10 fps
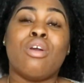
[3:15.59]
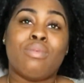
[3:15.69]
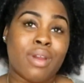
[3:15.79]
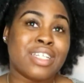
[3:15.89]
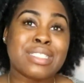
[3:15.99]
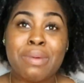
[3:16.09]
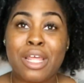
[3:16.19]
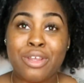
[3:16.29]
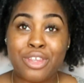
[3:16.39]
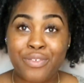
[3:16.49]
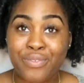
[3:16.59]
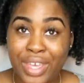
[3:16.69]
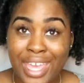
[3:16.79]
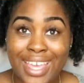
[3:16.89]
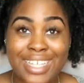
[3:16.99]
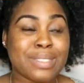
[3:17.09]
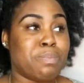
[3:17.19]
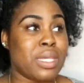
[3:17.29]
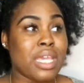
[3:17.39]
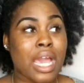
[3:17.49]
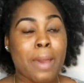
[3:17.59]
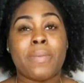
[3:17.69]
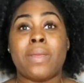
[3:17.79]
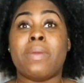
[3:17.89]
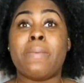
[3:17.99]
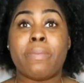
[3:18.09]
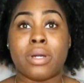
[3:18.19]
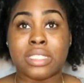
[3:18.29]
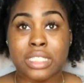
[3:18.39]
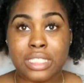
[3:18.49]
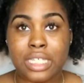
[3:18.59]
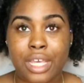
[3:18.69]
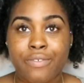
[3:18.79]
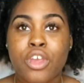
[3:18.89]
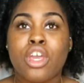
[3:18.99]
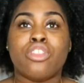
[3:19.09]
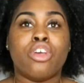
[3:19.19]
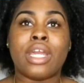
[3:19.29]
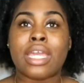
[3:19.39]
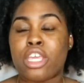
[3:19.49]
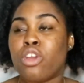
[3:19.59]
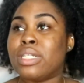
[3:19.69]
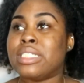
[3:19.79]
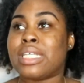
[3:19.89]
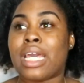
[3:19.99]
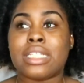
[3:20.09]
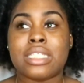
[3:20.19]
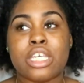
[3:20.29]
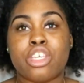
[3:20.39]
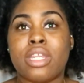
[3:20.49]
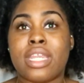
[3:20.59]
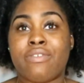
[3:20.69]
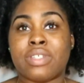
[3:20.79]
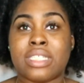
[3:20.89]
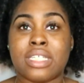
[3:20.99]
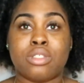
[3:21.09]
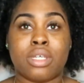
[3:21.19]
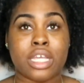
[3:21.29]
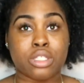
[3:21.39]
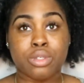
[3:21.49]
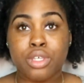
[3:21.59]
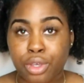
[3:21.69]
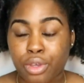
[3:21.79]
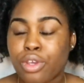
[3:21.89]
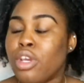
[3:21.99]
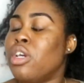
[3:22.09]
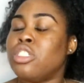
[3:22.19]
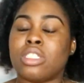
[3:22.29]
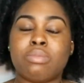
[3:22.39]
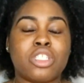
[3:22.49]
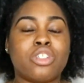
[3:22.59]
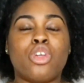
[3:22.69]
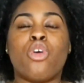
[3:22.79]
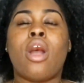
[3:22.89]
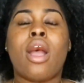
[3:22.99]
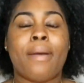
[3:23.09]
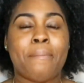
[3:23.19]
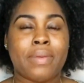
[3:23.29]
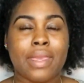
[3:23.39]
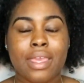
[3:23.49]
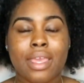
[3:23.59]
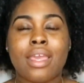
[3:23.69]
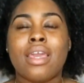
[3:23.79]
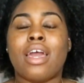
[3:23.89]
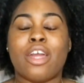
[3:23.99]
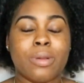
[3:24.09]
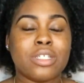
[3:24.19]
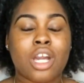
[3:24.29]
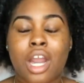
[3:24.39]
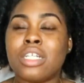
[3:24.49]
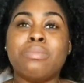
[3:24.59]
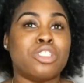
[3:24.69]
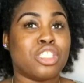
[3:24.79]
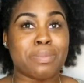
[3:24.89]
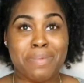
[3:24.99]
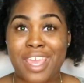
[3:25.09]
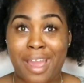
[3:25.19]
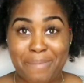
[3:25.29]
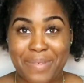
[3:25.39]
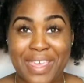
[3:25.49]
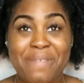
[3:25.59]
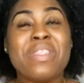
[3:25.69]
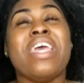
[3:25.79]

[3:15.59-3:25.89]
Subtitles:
Wear a smile on your face. Be happy, be positive. Don't get your anxiety and your nervousness to get to you. Just make sure you're happy. I know it's hard, but just be happy.